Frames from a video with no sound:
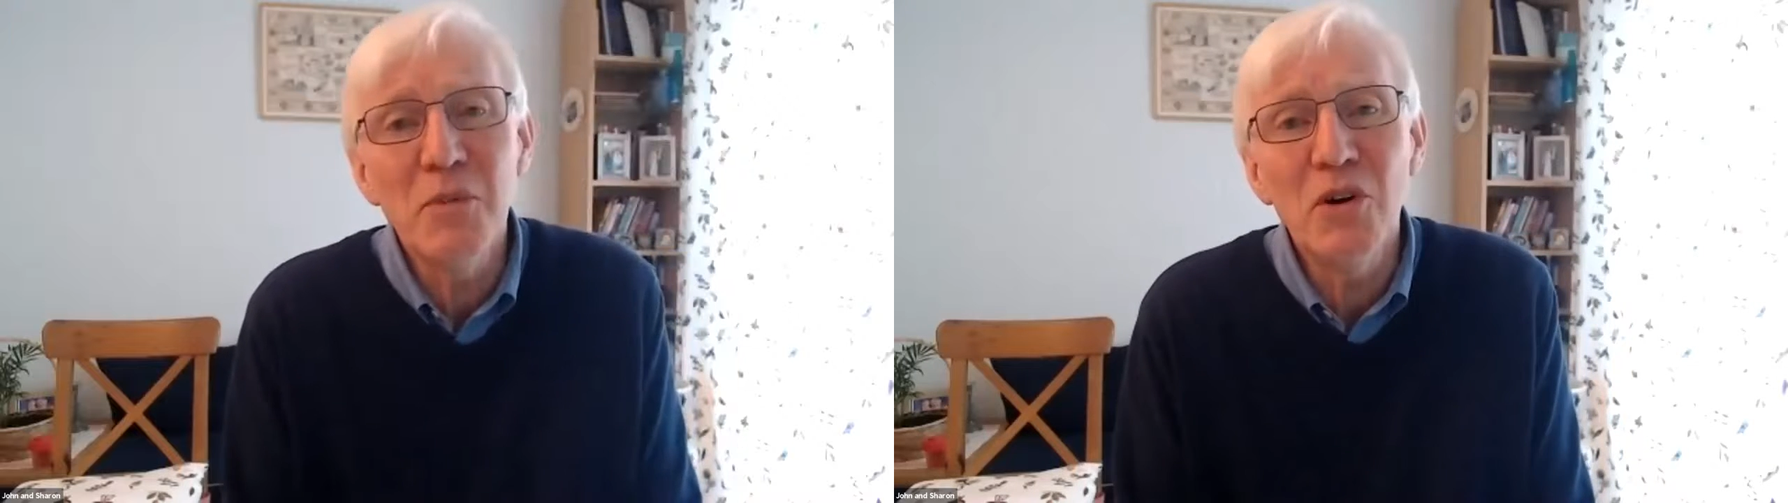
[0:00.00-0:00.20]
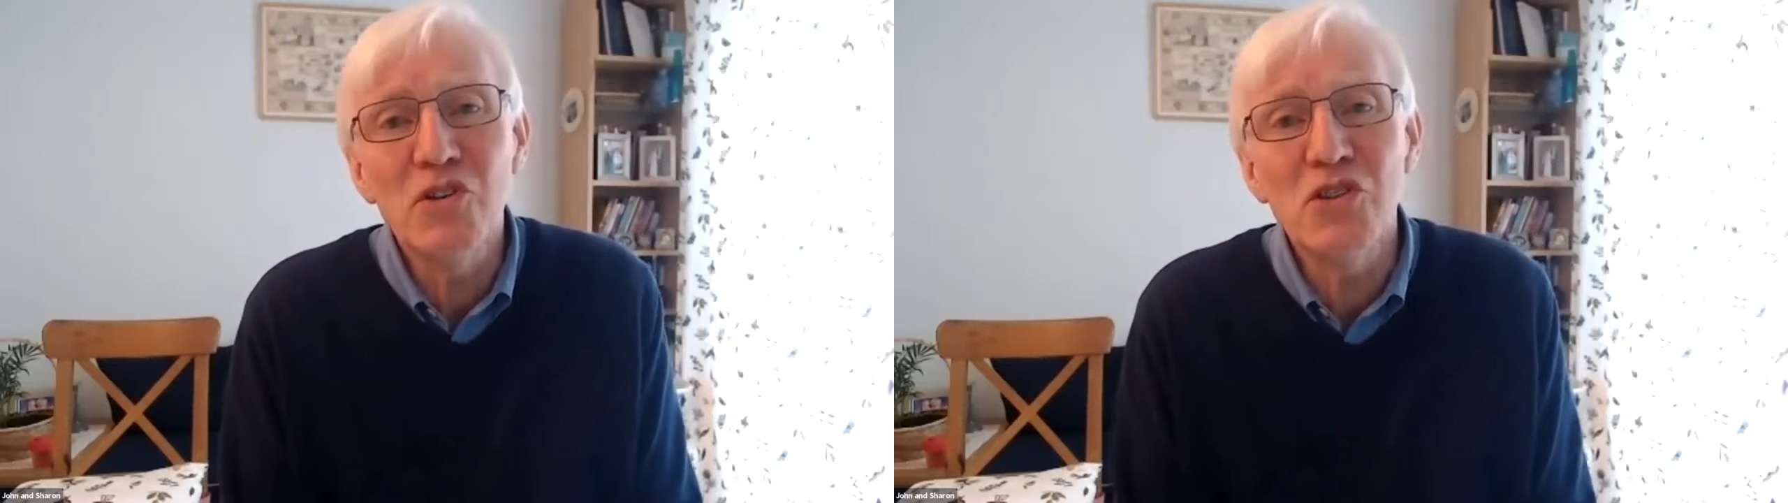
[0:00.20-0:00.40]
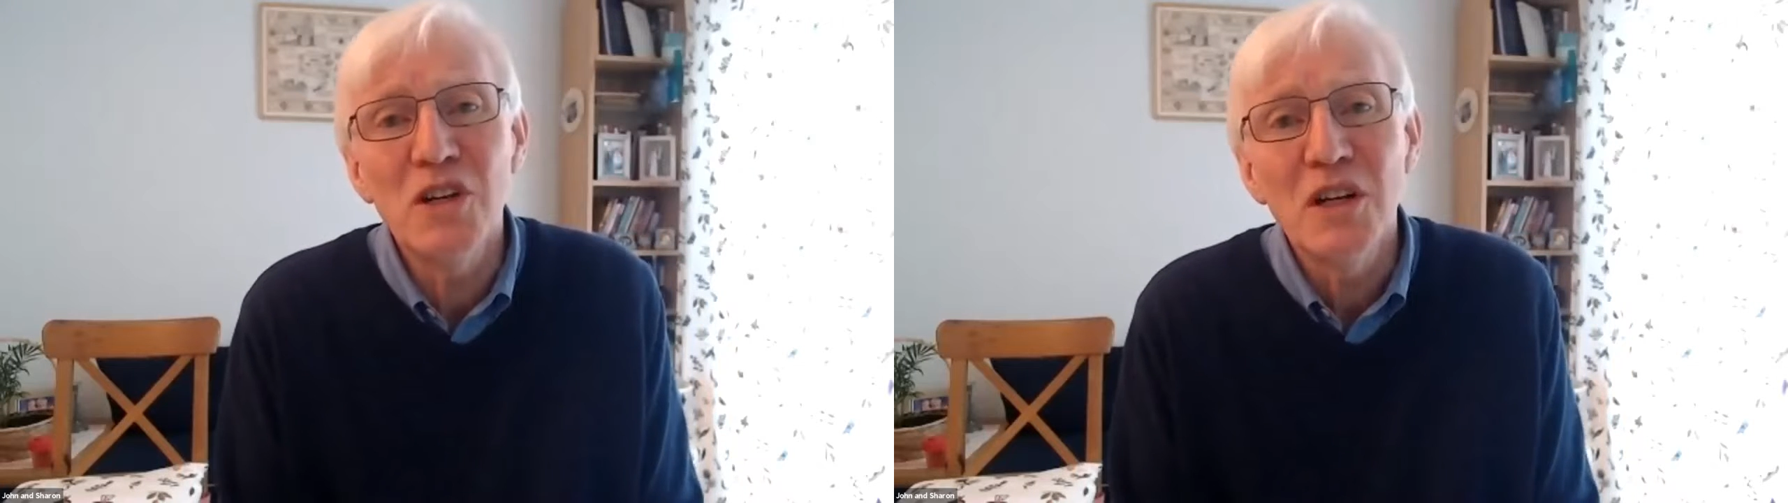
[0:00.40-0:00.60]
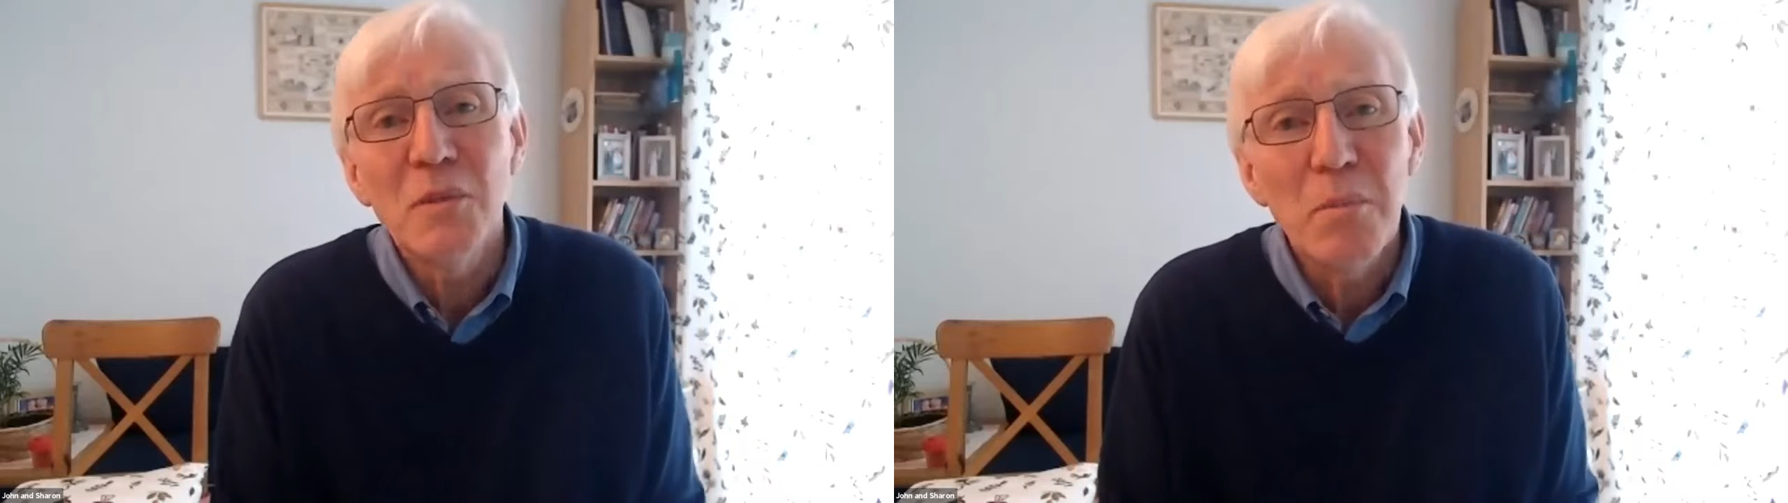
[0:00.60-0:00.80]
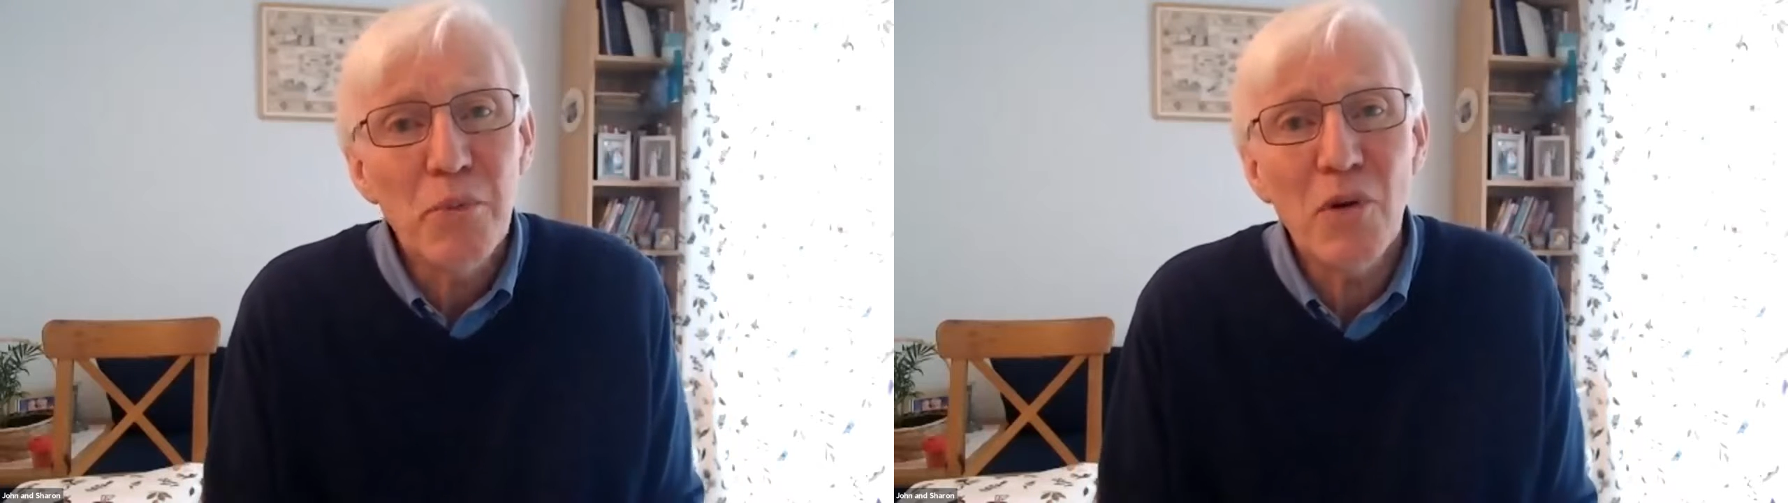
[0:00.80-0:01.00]
much
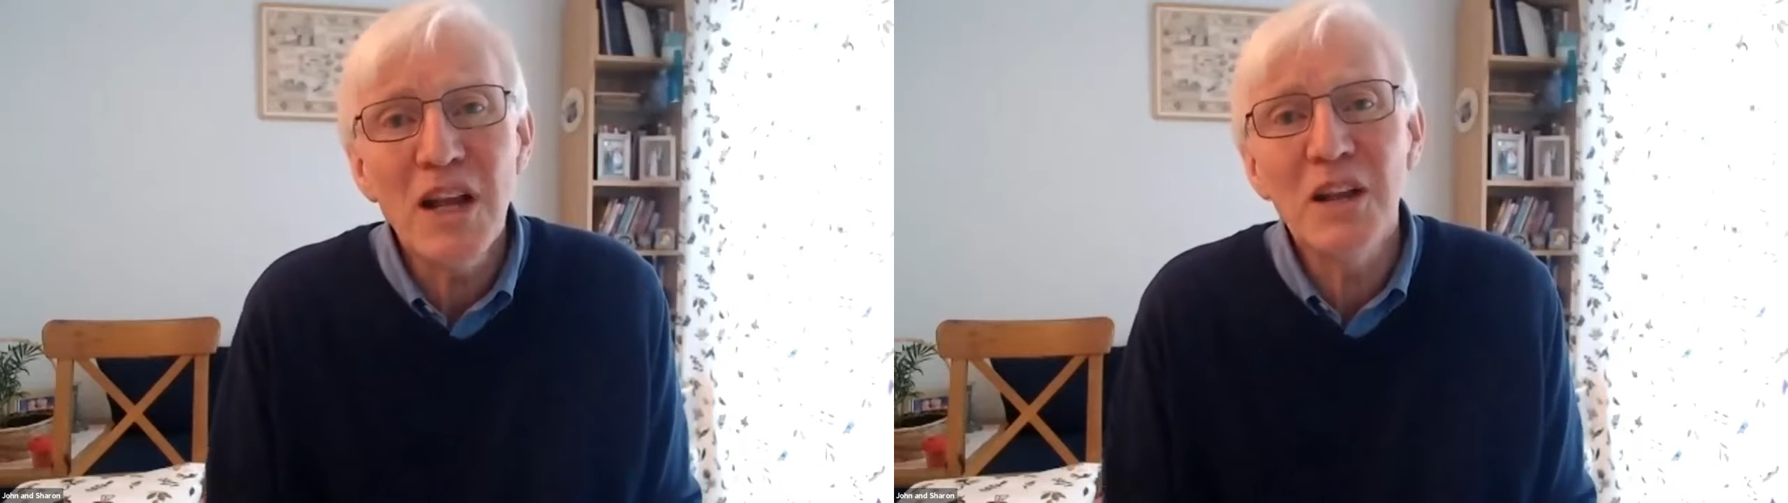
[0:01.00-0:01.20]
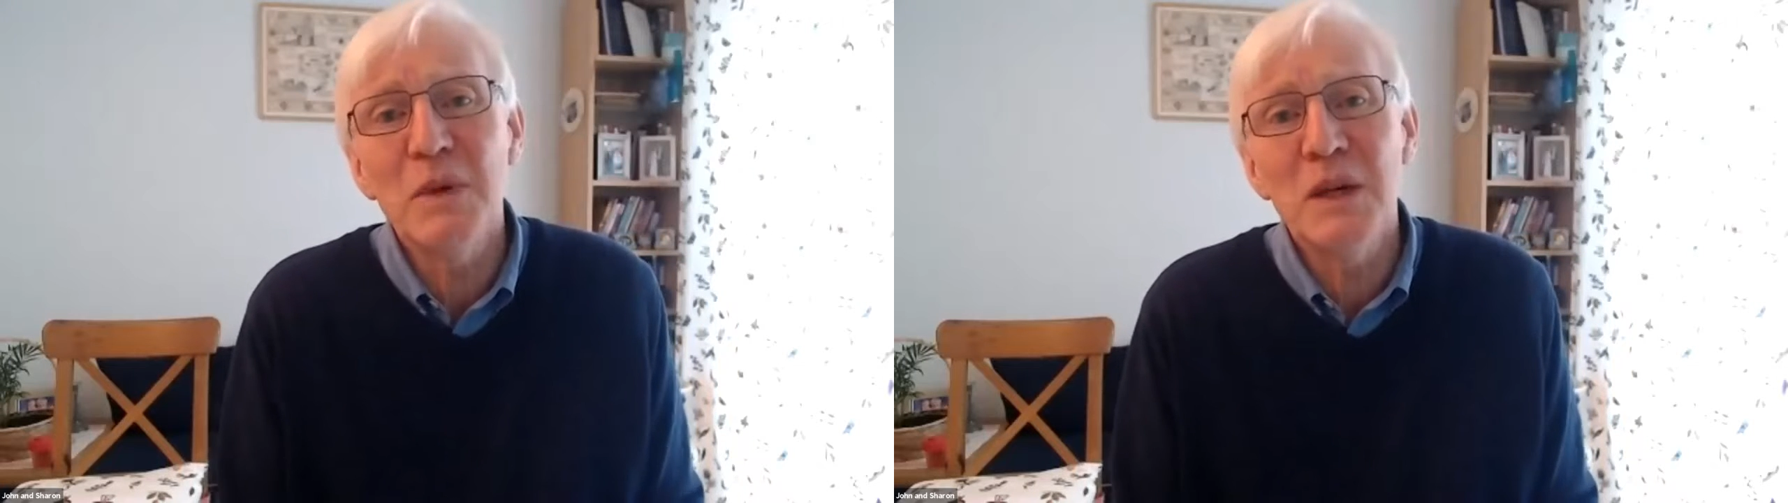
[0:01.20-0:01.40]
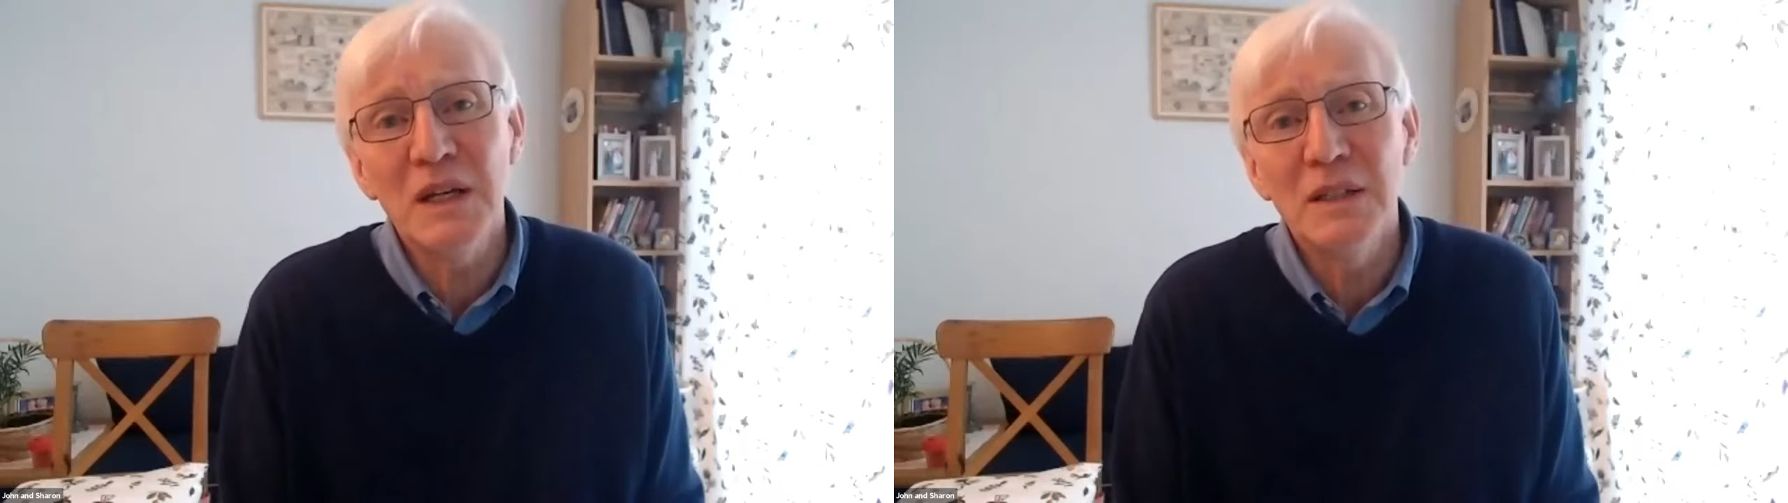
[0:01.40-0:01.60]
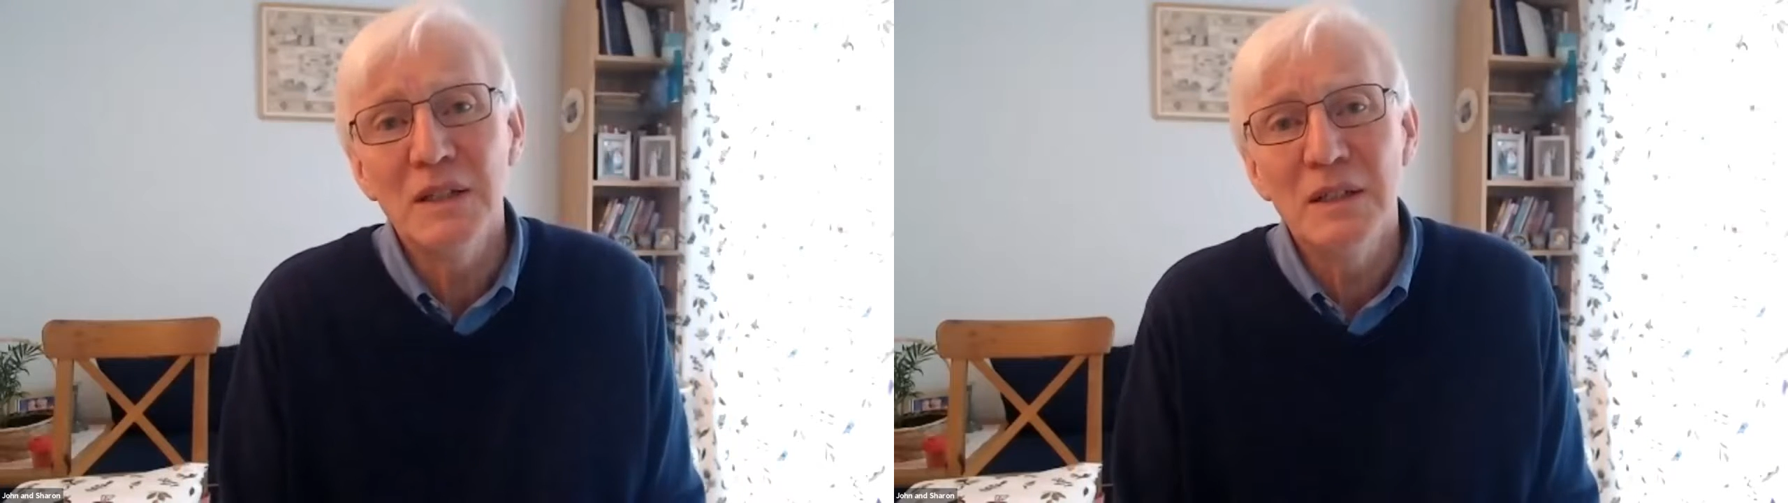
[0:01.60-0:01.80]
Break Me,